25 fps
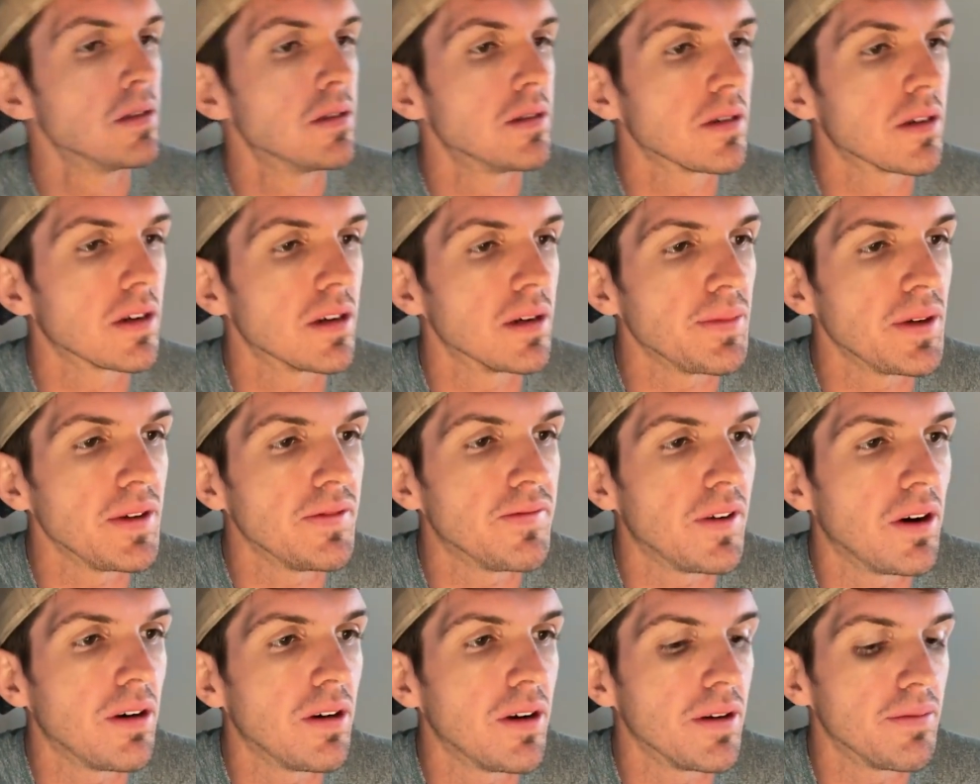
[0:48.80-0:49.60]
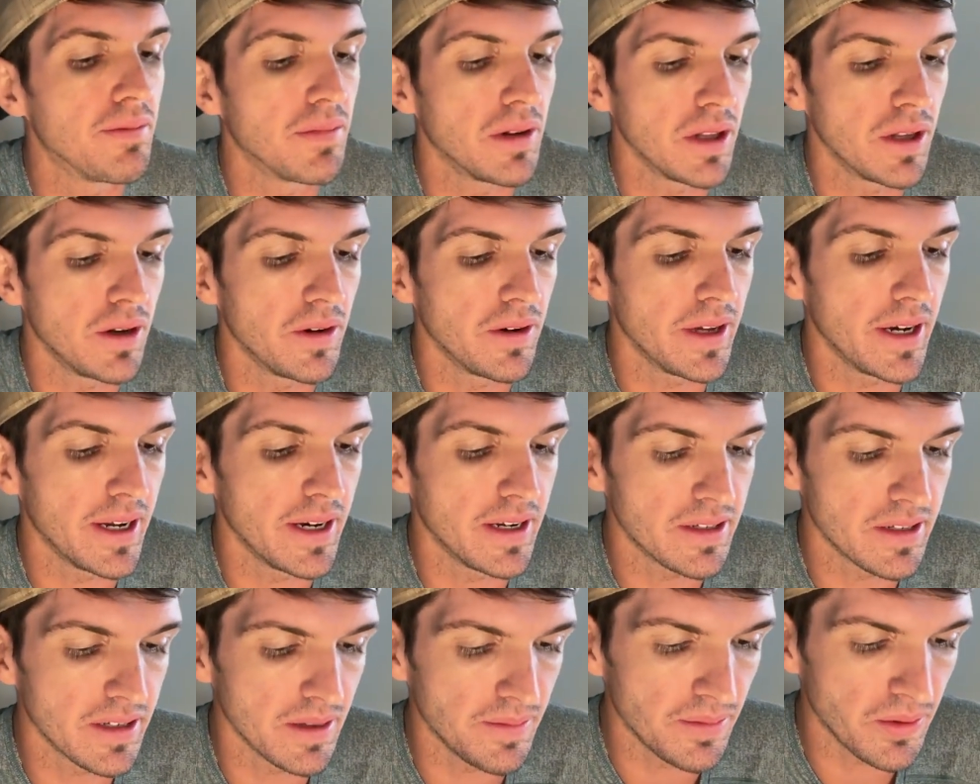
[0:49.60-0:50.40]
Gonna be falling below that
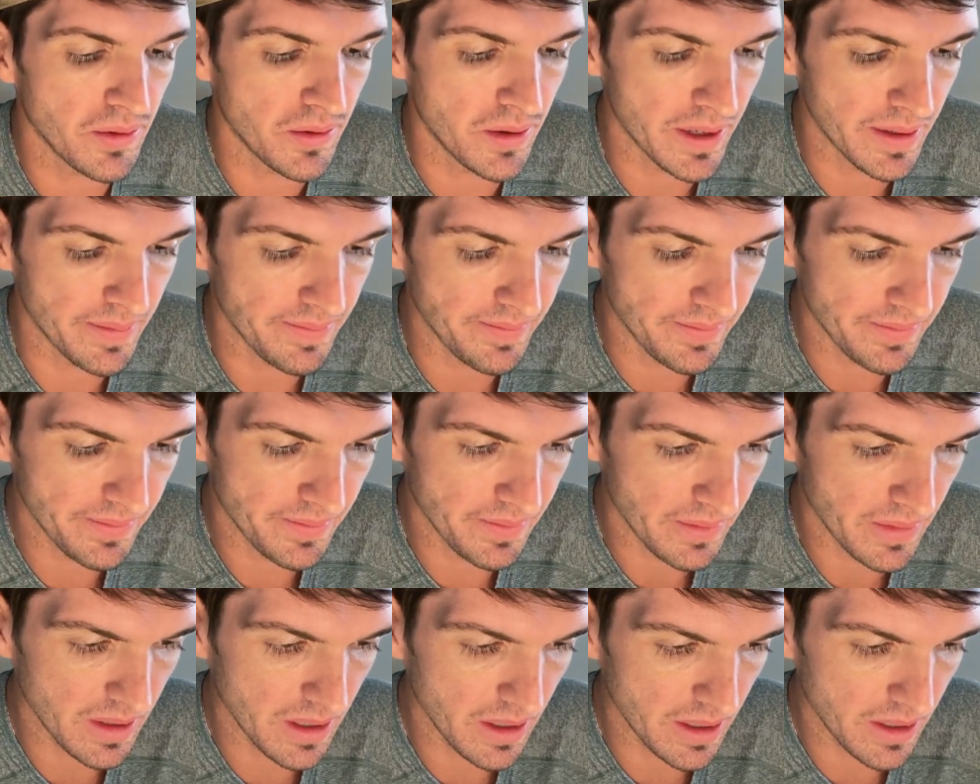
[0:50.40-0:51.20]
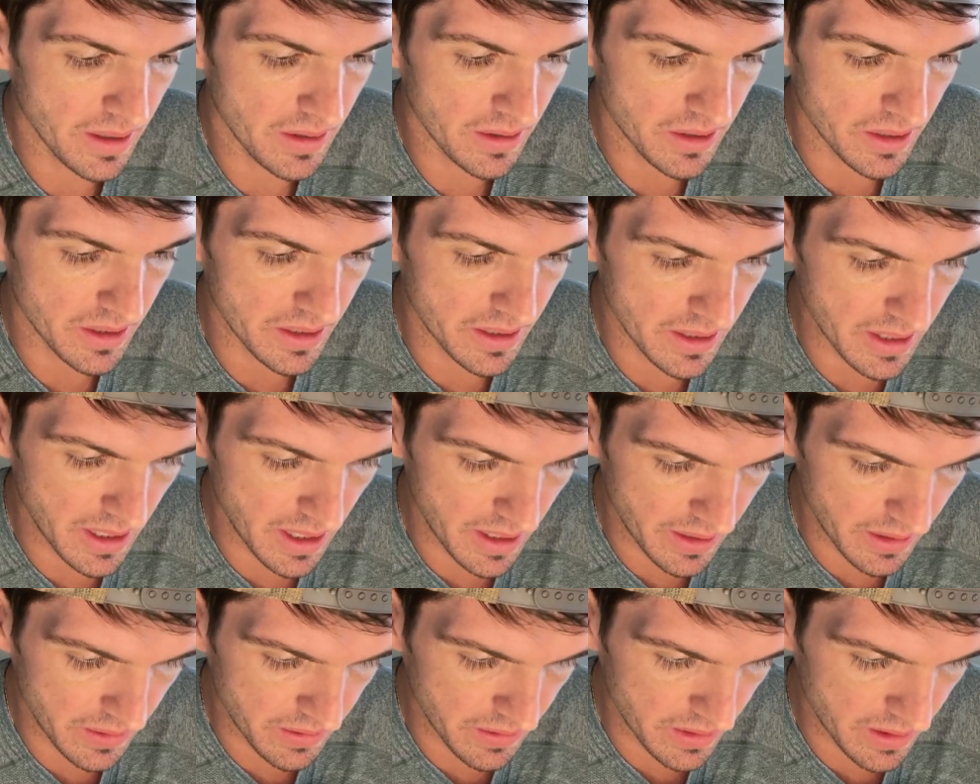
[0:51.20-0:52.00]
at some point. Here's
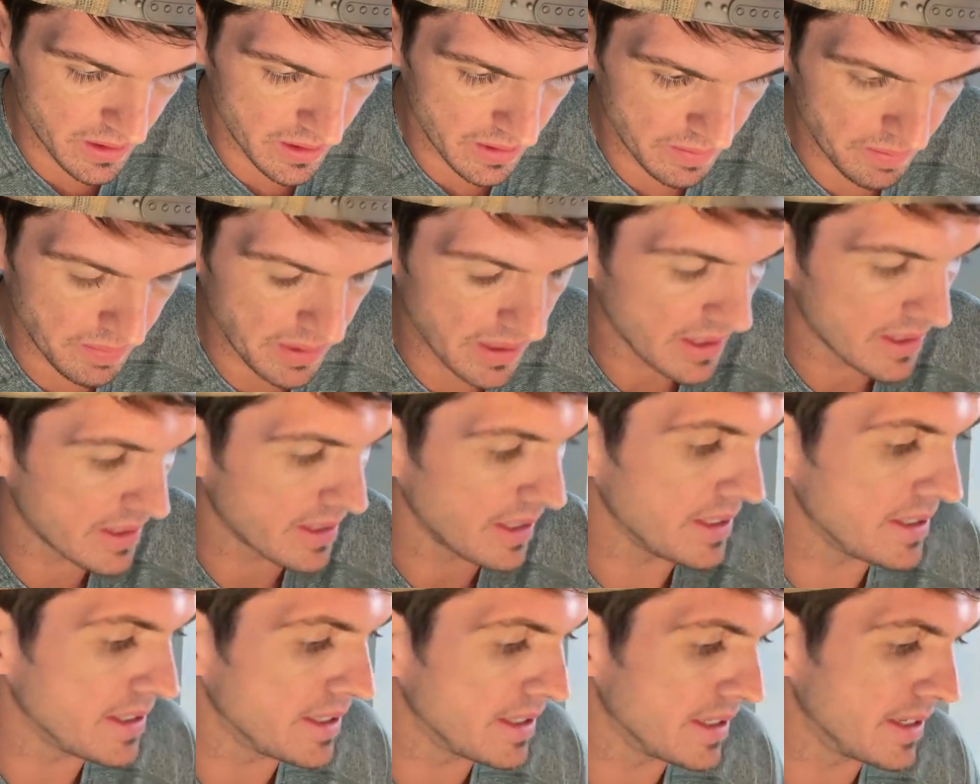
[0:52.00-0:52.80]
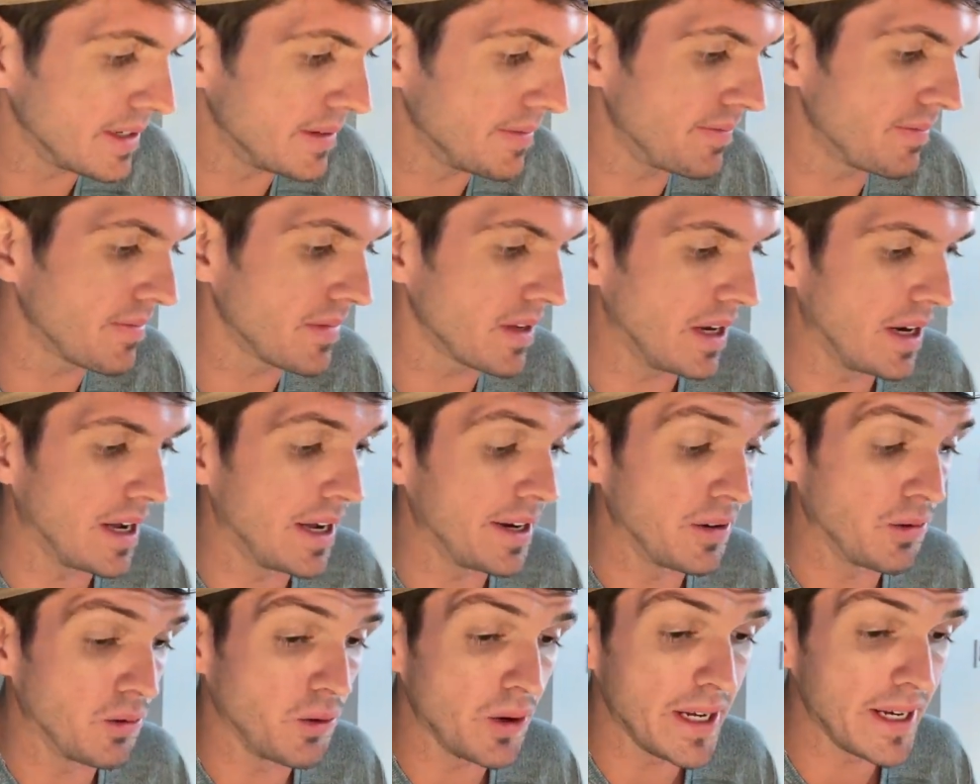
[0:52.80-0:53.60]
another one, PSA 10. And I
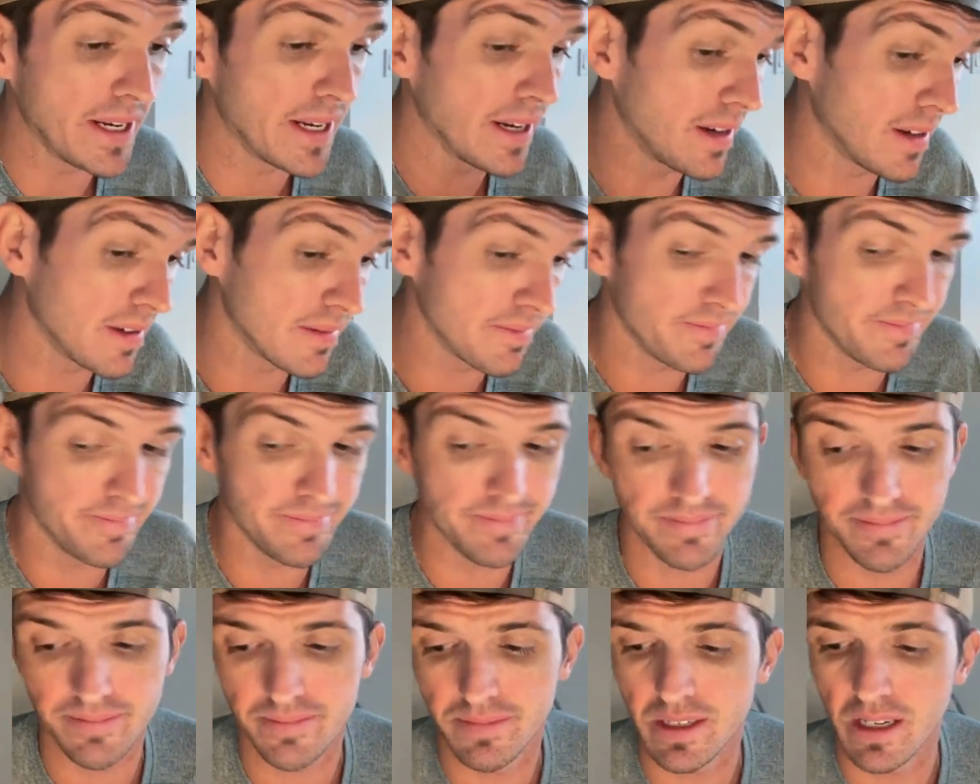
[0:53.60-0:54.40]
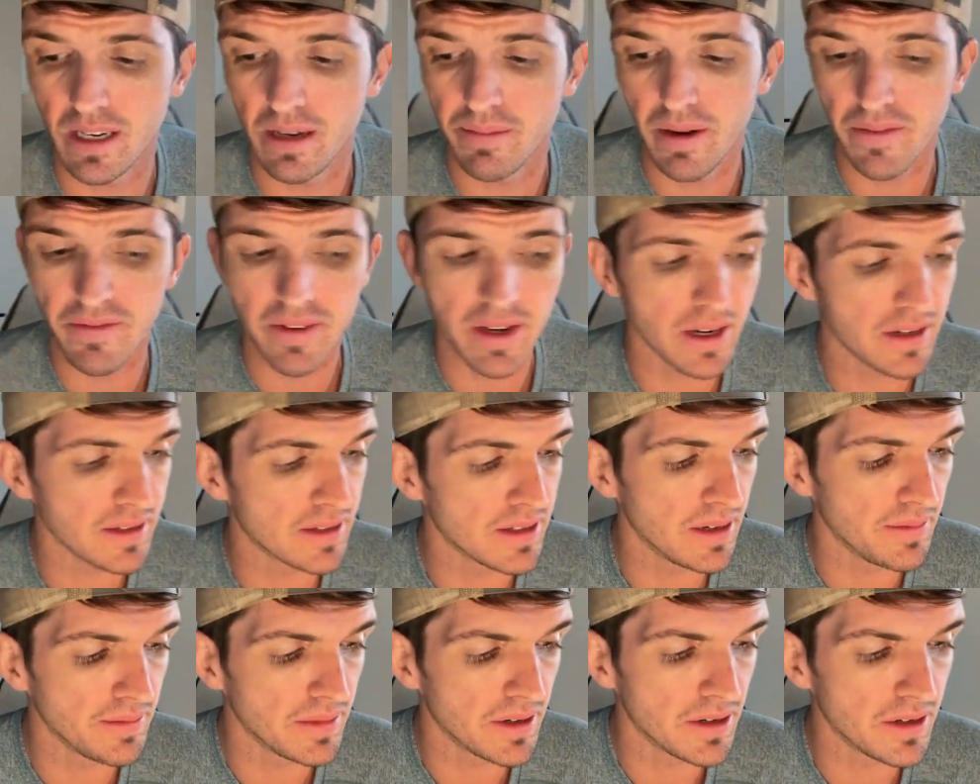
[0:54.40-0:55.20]
had to weed out some. I've got
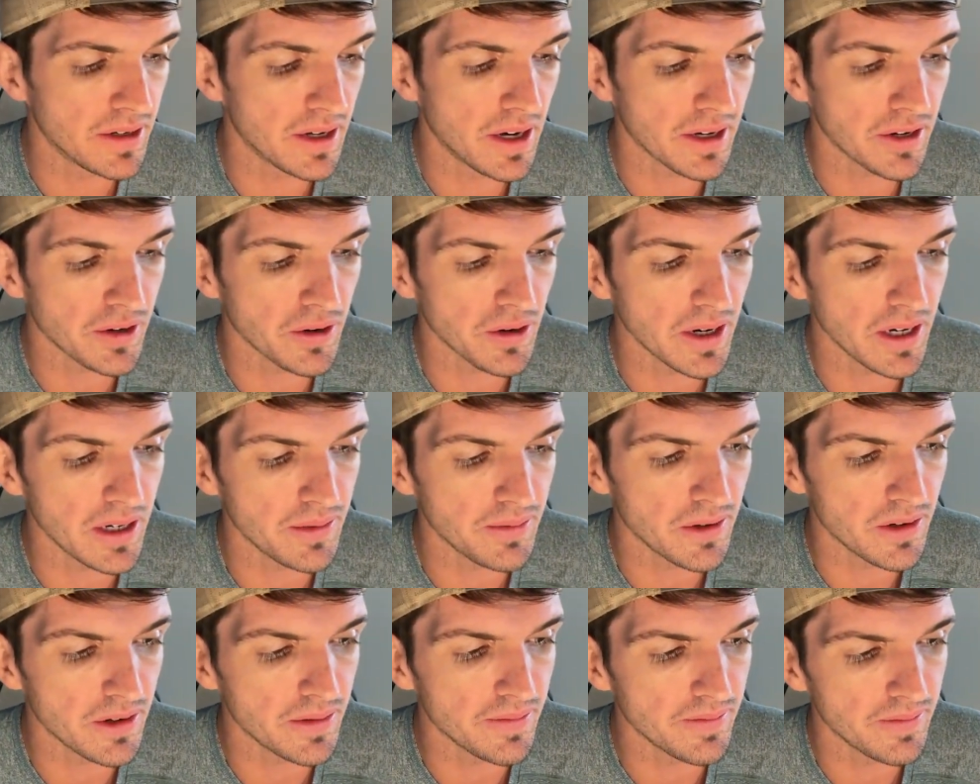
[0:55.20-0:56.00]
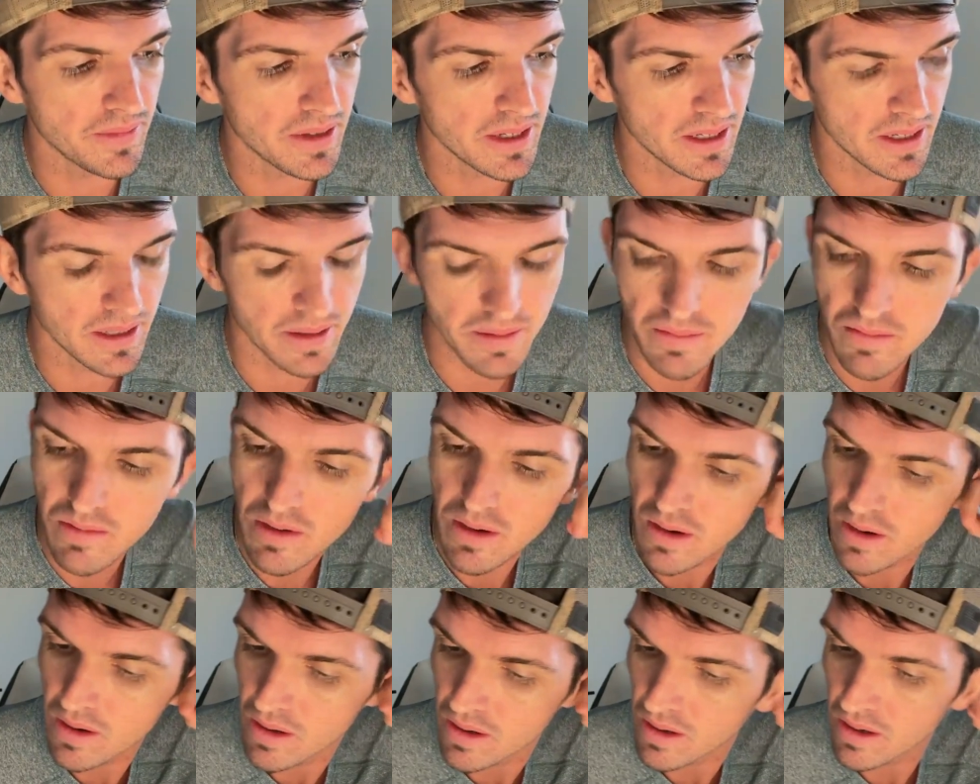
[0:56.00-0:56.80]
some that are not gradable that
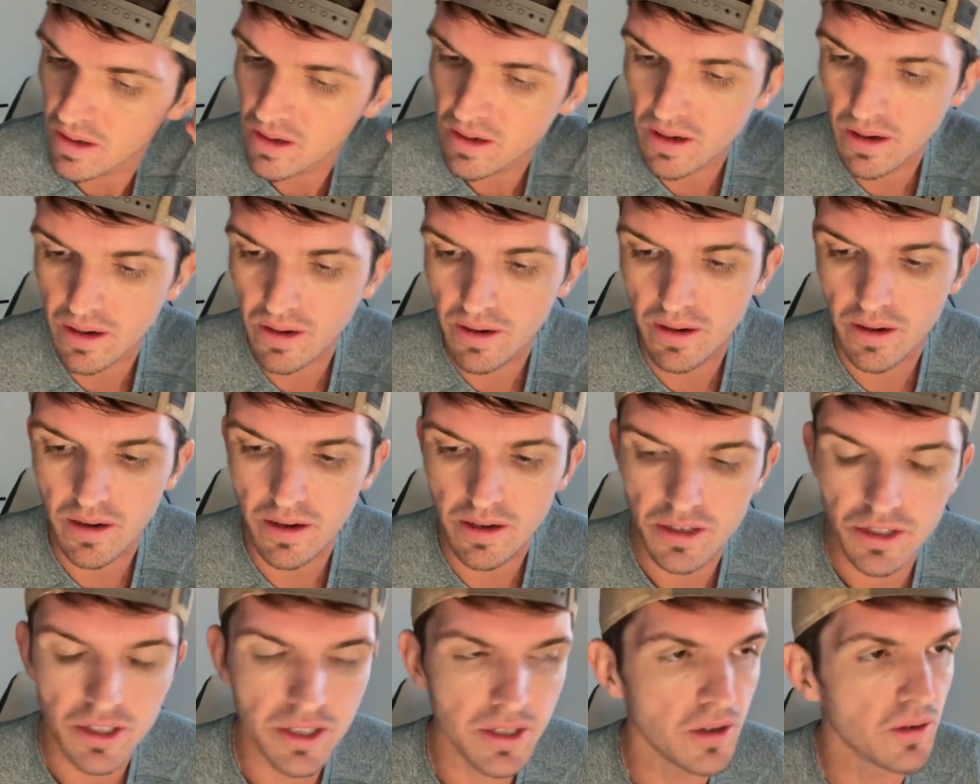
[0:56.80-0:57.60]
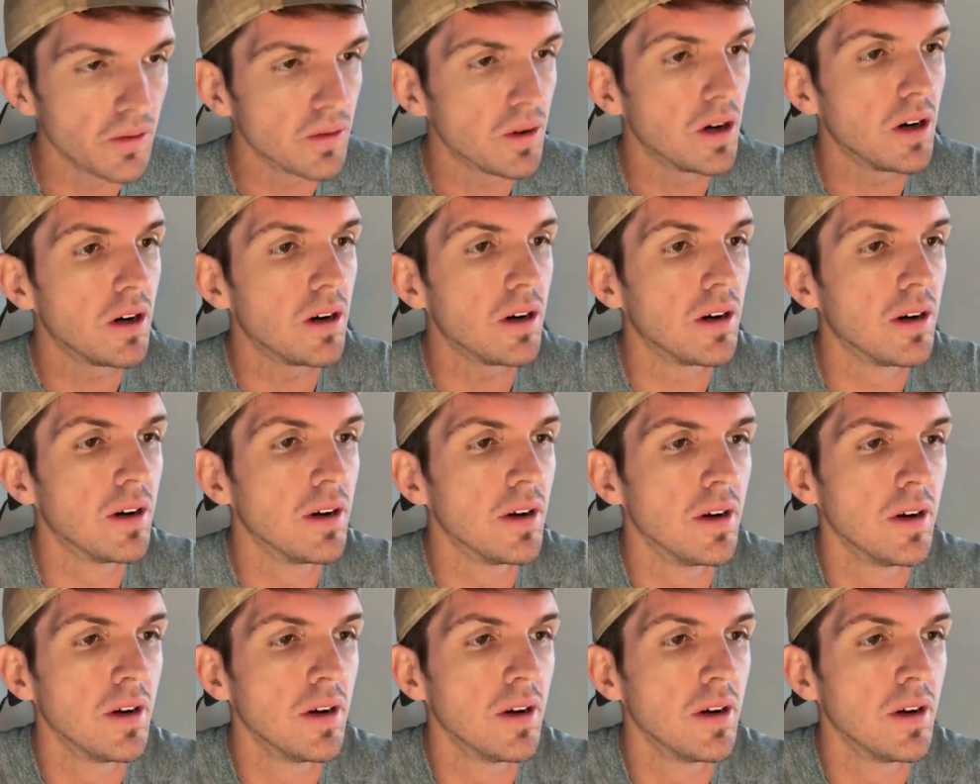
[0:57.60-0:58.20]
are still raw.